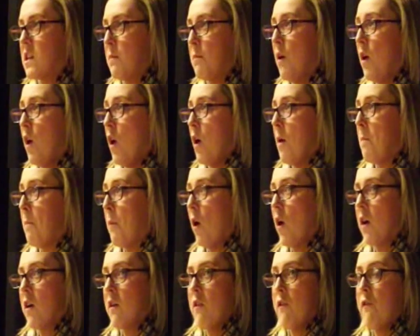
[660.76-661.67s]
him,
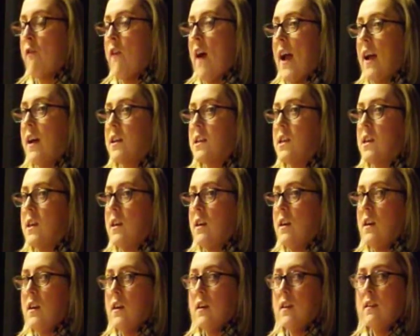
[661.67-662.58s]
or the fact
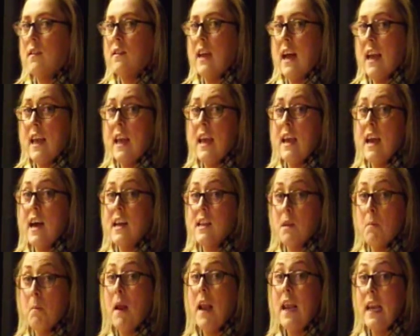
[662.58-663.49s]
that he has
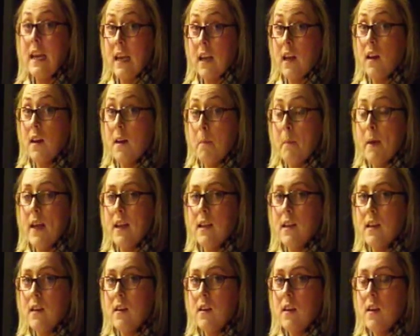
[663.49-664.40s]
a political
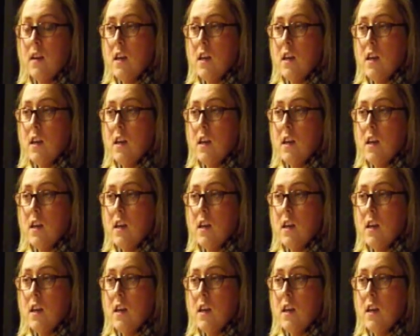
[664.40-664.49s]
opinion.